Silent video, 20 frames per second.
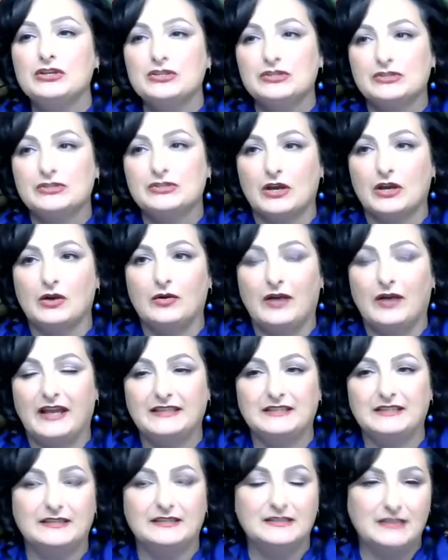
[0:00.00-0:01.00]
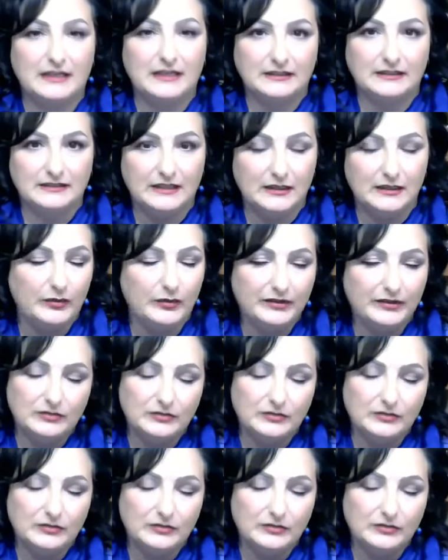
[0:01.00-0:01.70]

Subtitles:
So I did the technique with